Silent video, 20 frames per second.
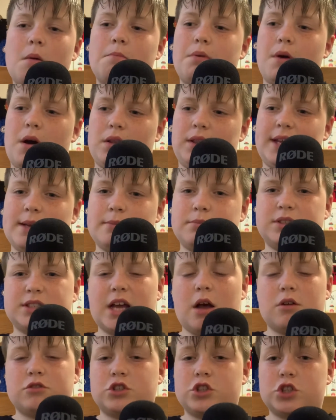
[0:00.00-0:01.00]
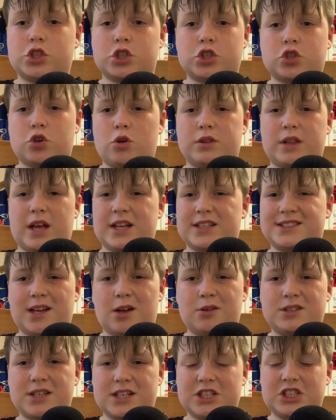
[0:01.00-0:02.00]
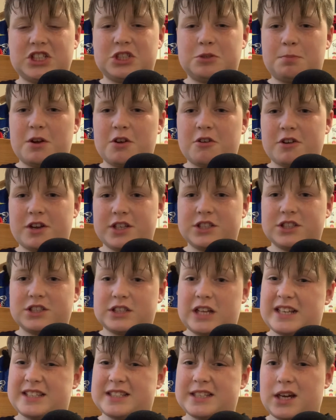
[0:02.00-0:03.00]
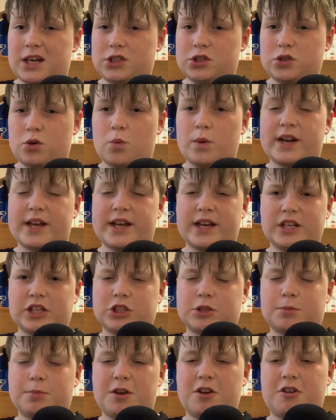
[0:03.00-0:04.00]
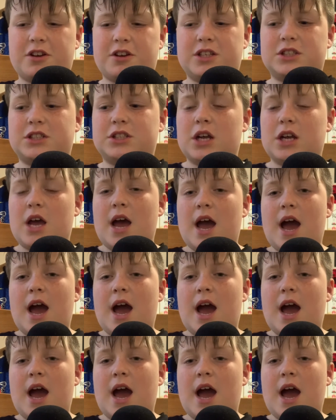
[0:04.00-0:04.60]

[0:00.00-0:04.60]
but Liam Scales has just got that Celtic experience, that title winning experience,